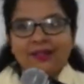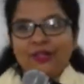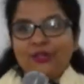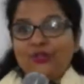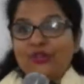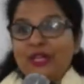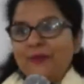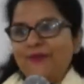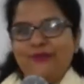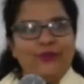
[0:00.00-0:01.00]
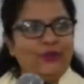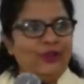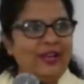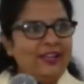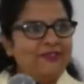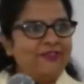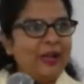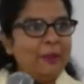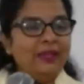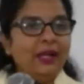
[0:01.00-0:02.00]
a dream for your life.
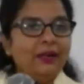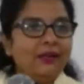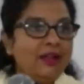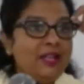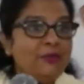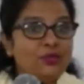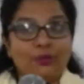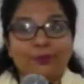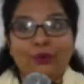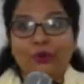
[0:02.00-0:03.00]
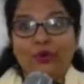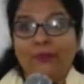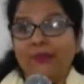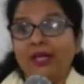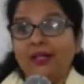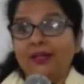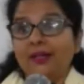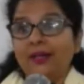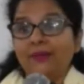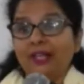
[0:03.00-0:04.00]
I mean, that really should blow your mind.
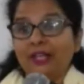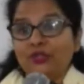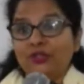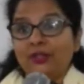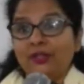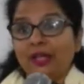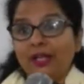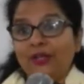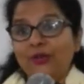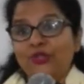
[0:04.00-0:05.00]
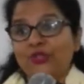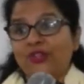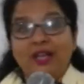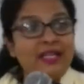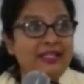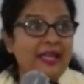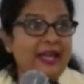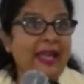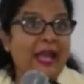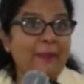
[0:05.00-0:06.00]
That should that you should really say
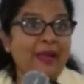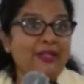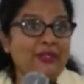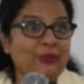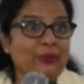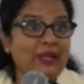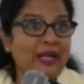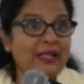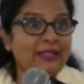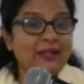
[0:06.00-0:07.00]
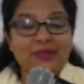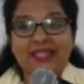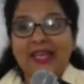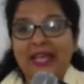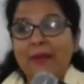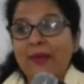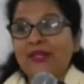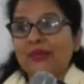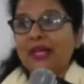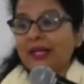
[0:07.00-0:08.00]
an amen to, right? Can you say an
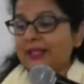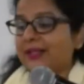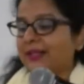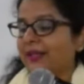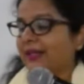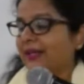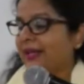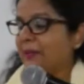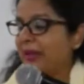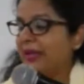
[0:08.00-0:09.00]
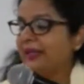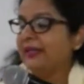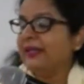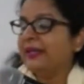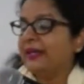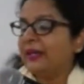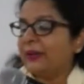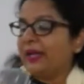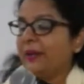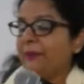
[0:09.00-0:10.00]
amen to that? Amen.
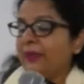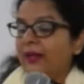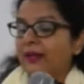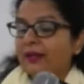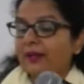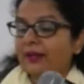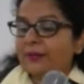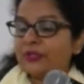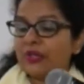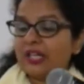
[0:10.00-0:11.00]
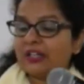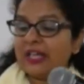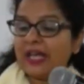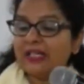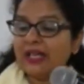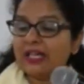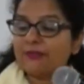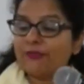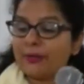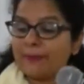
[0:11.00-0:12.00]
Okay. Uh, so he created
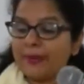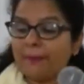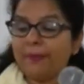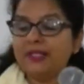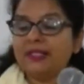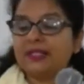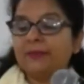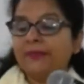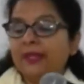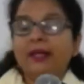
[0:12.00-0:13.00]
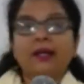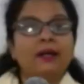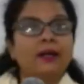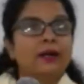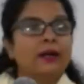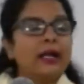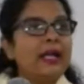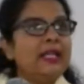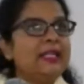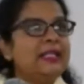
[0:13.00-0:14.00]
us for a purpose, uh,
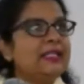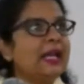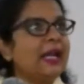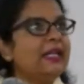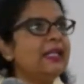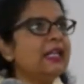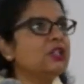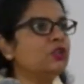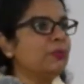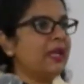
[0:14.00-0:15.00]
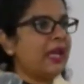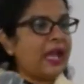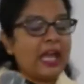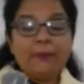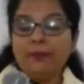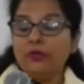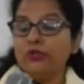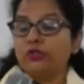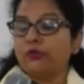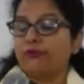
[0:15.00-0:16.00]
and he designed us to be
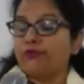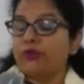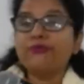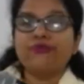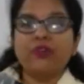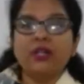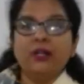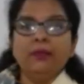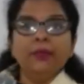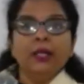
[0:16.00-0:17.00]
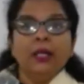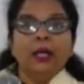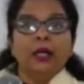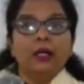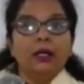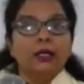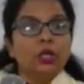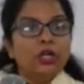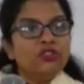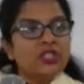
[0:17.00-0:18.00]
able to fulfill uh,
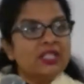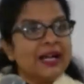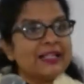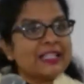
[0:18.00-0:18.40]
not just our